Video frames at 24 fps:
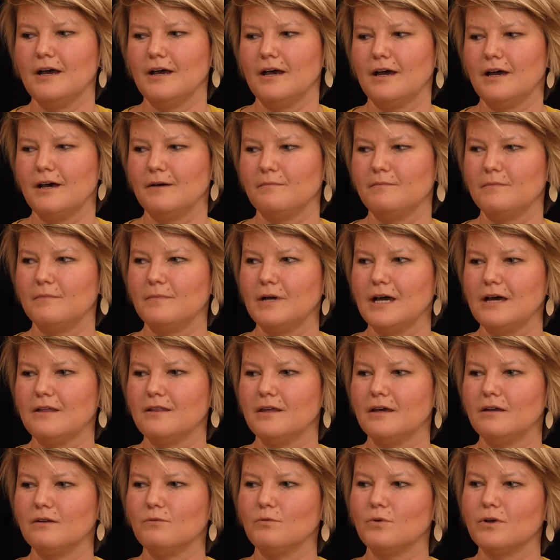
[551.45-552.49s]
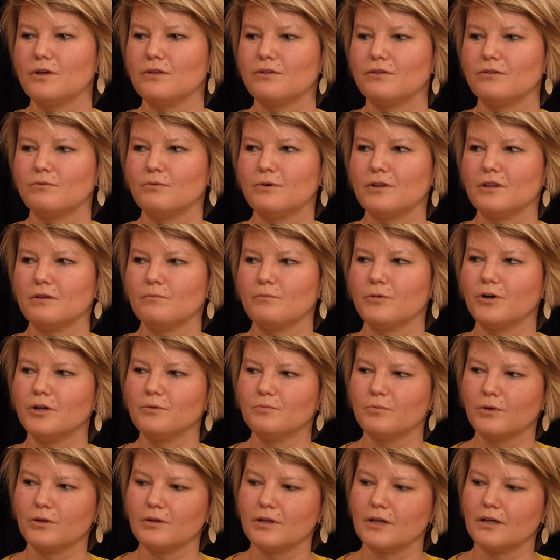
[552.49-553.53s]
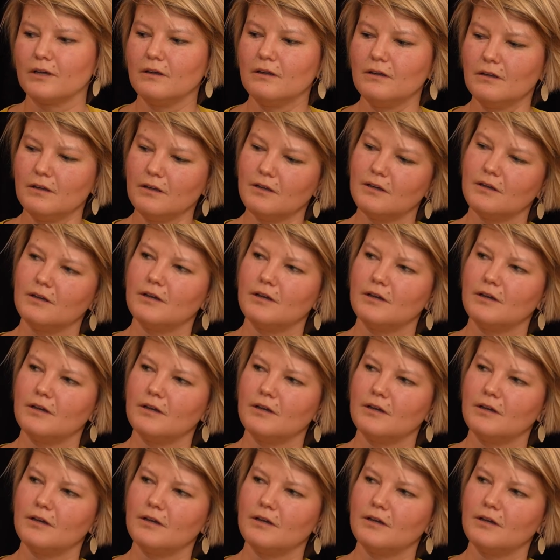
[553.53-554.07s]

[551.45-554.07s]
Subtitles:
and then with the boat building.